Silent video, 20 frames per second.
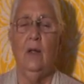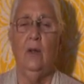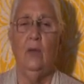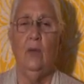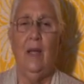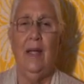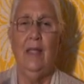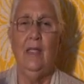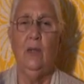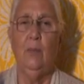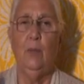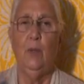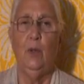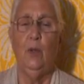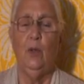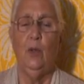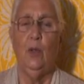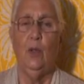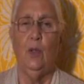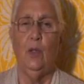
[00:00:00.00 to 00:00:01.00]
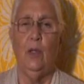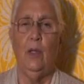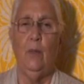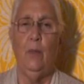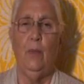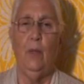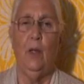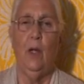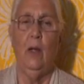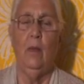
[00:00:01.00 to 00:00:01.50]
respiratory
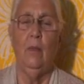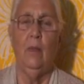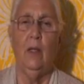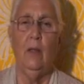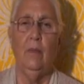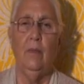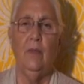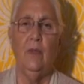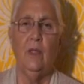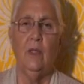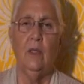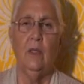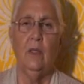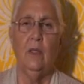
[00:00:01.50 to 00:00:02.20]
problems.